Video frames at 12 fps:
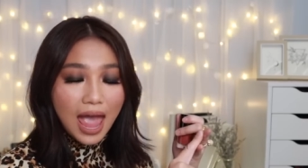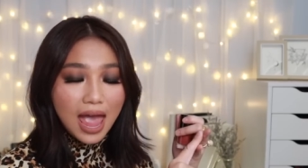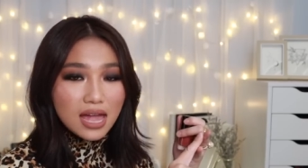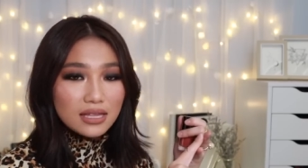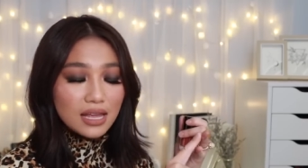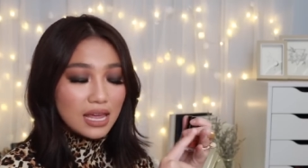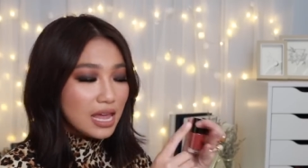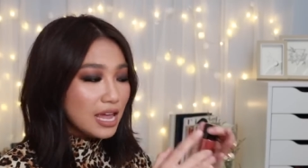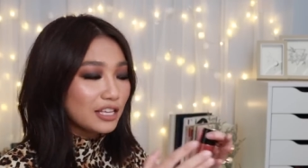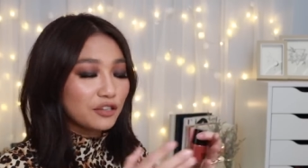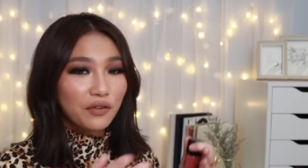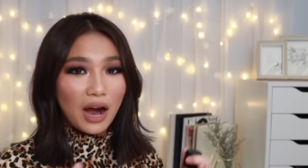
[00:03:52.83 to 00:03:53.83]
And
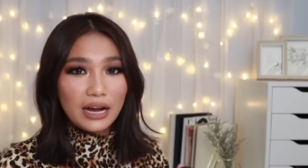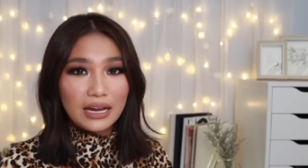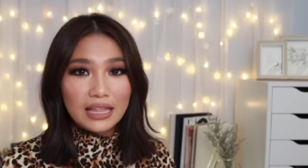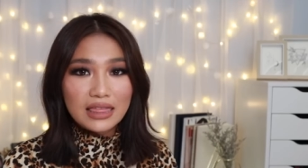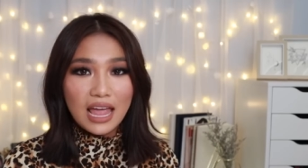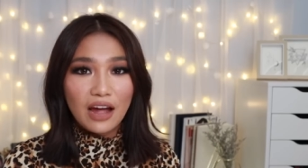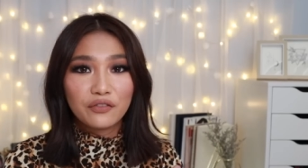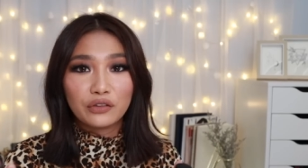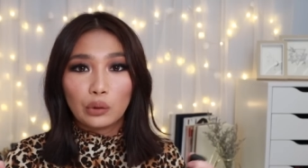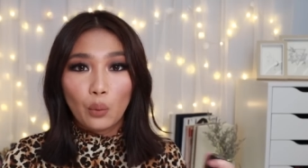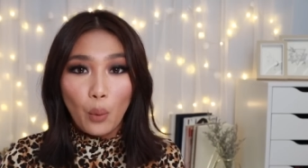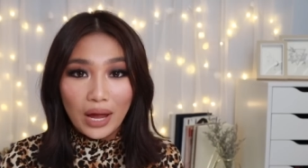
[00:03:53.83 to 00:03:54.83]
each variant, they
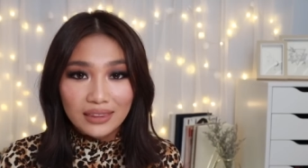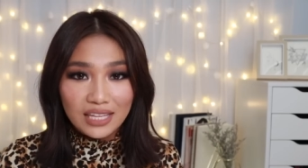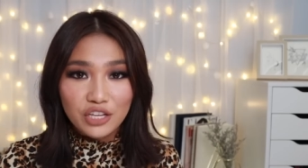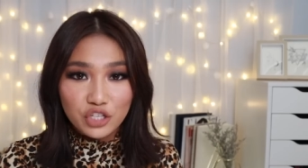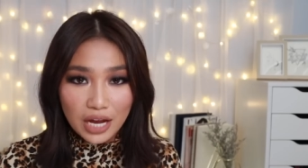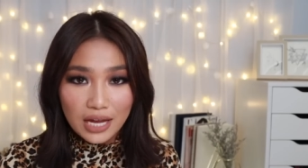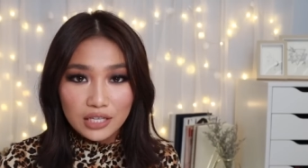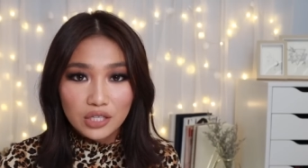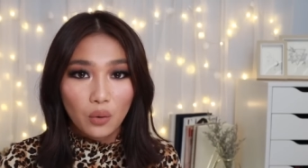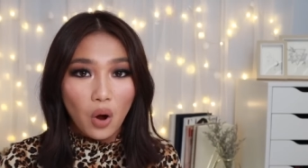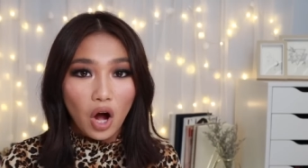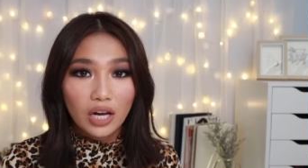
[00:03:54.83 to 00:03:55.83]
have 20 shades.
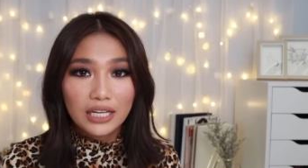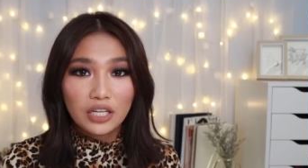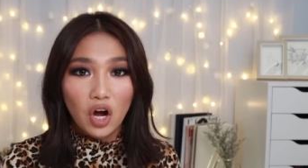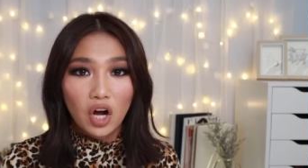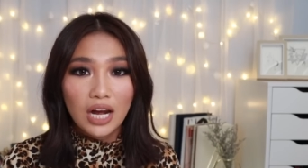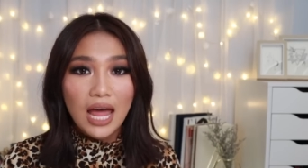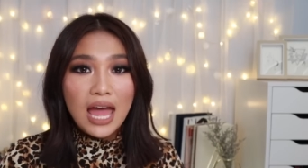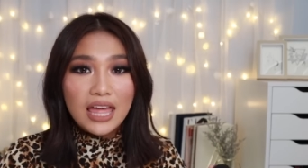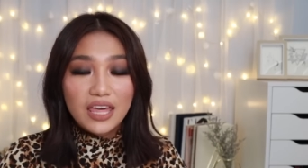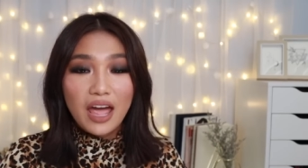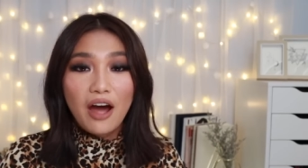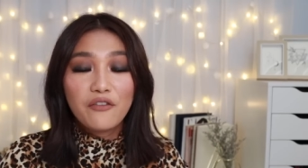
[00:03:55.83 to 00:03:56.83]
So all in all,
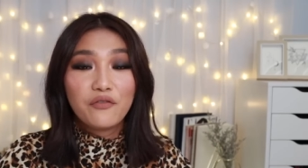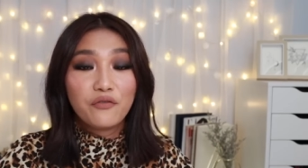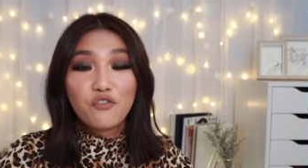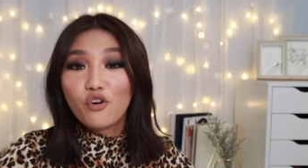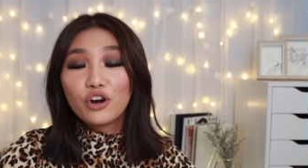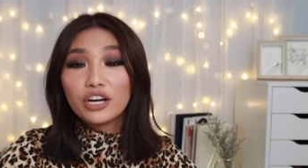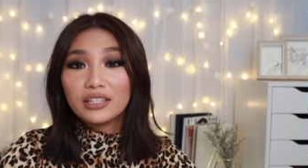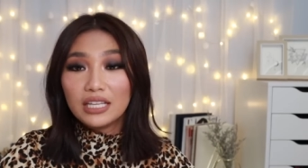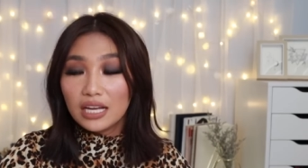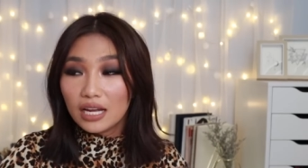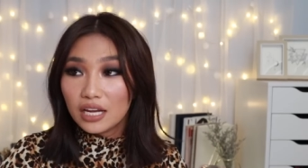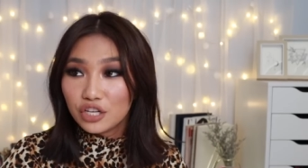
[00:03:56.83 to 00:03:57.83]
they have
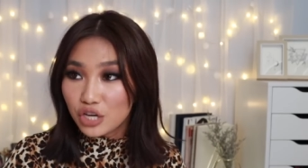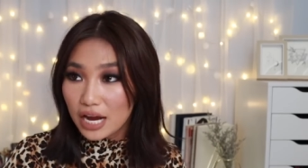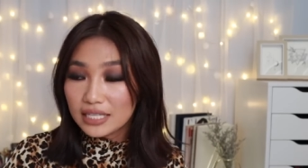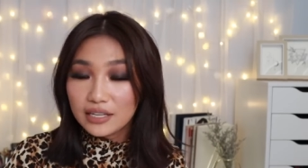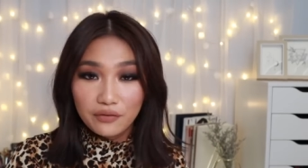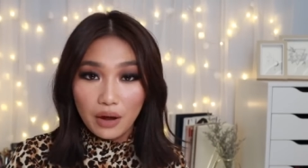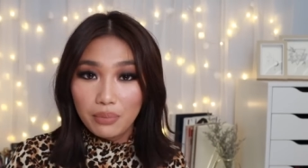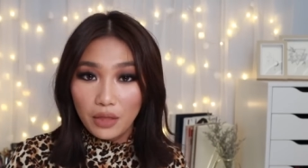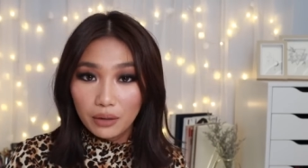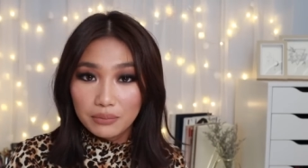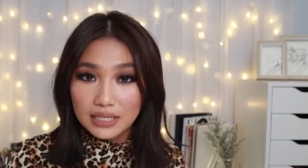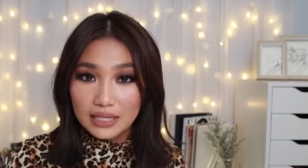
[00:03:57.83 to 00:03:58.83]
40 shades, if I'm
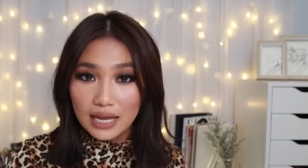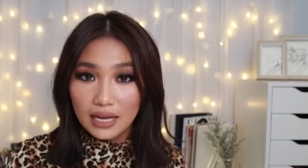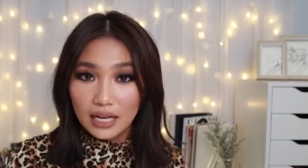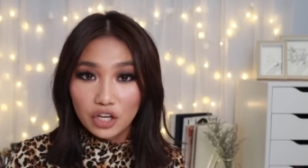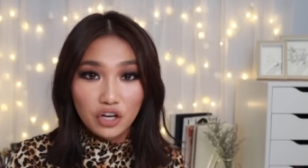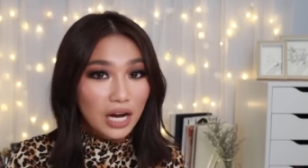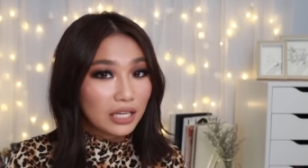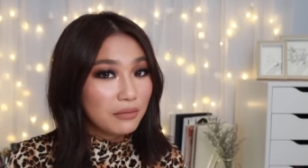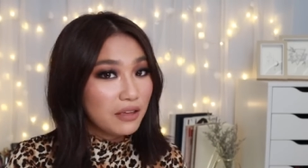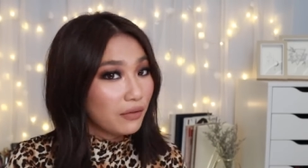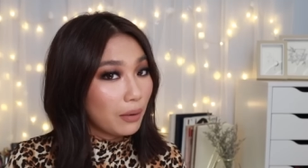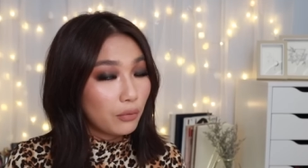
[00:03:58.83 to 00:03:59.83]
not mistaken. Correct
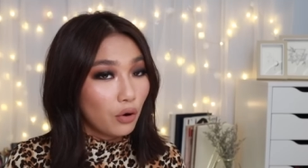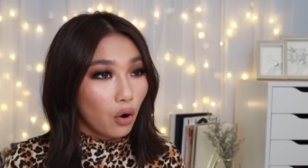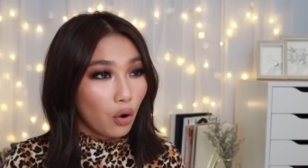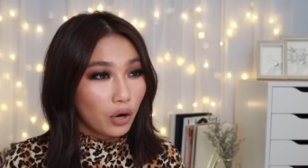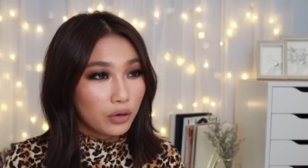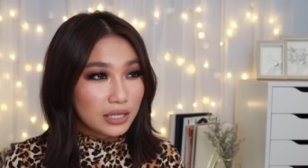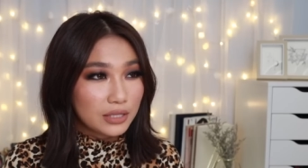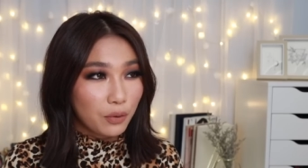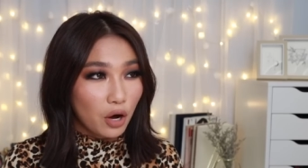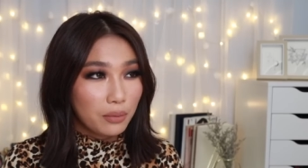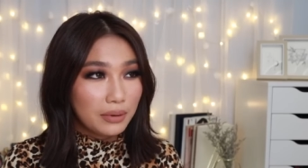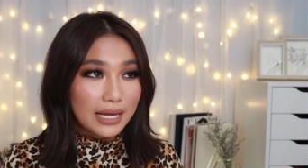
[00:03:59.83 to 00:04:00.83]
me if I'm wrong. Or that's
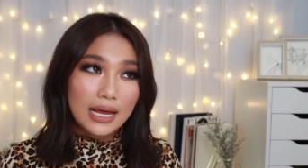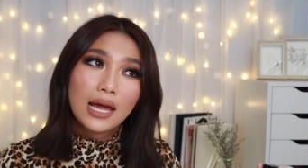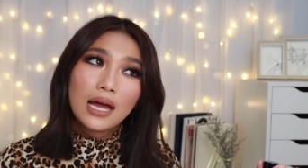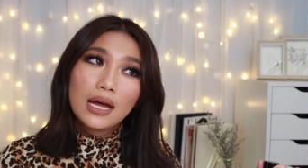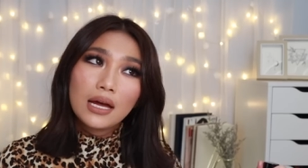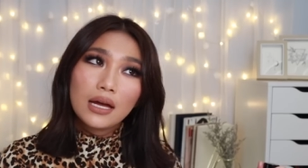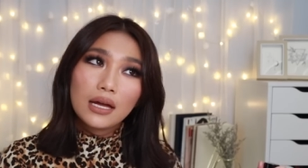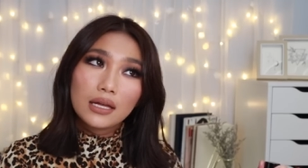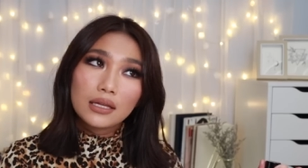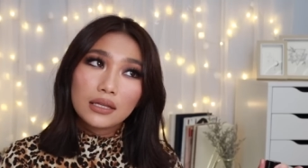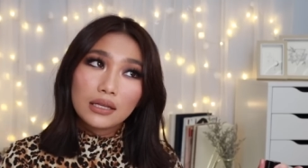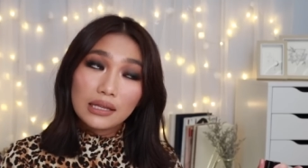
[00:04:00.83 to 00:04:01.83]
probably
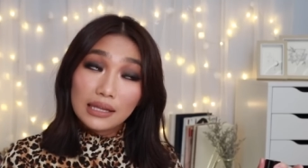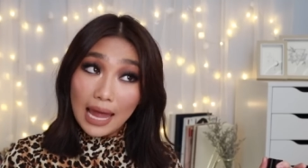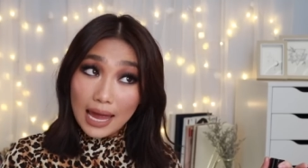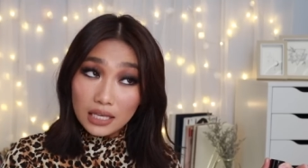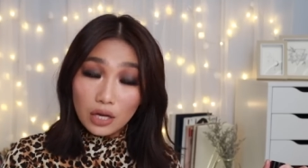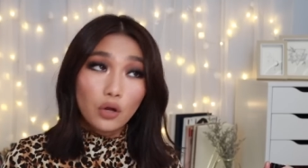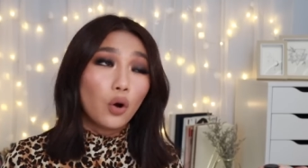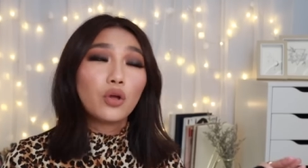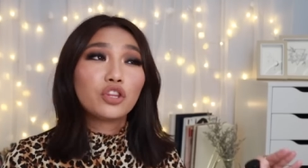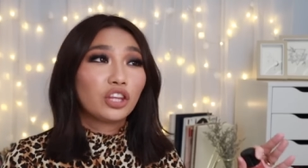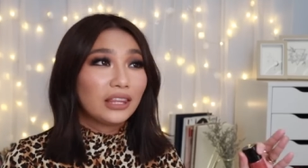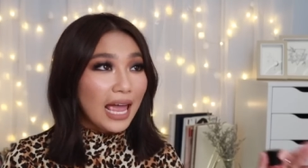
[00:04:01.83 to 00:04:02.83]
10
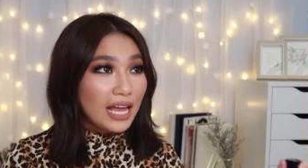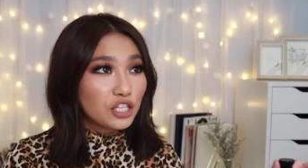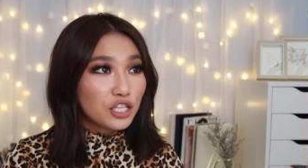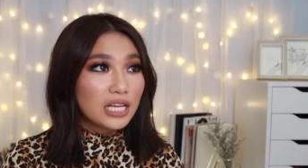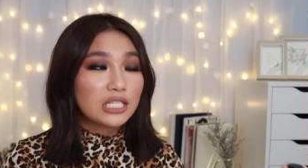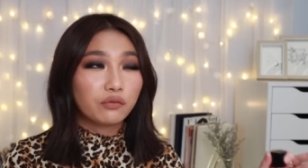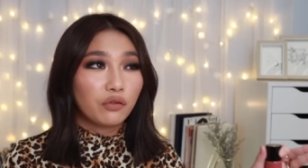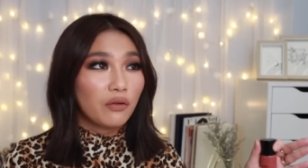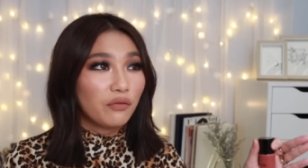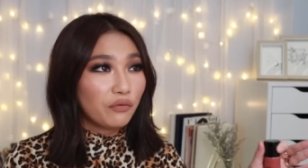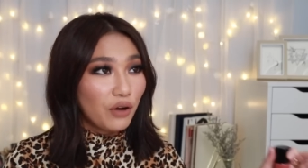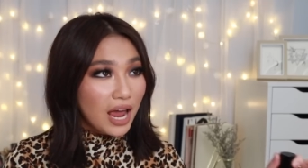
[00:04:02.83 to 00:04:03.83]
shades for
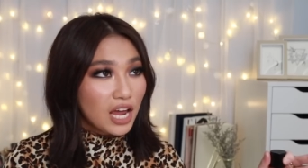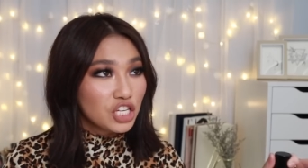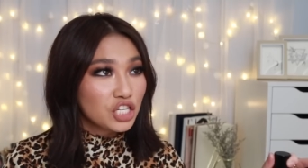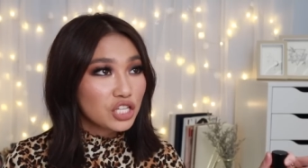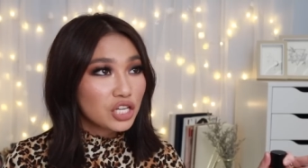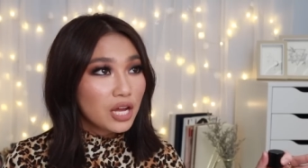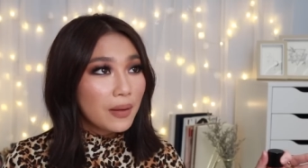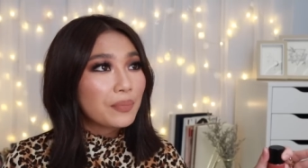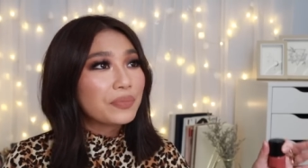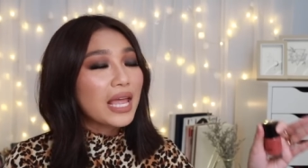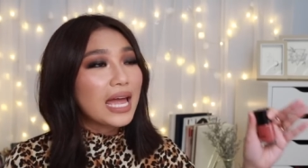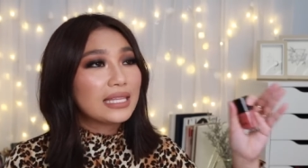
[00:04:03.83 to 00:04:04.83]
fresh
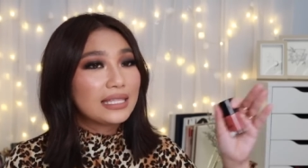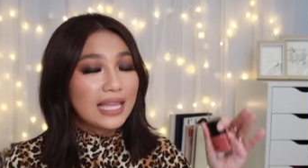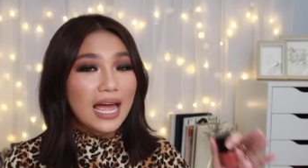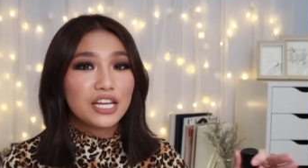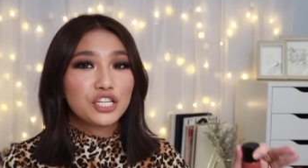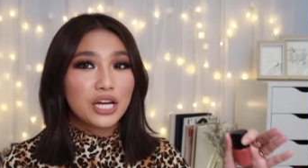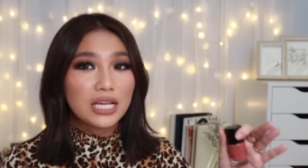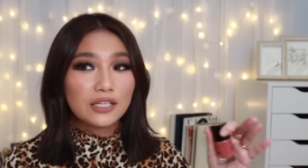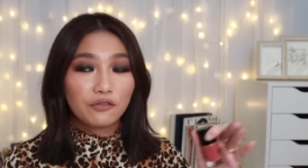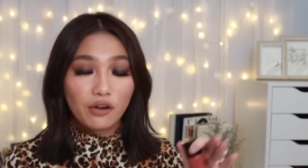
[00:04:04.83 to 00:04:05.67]
and 10 shades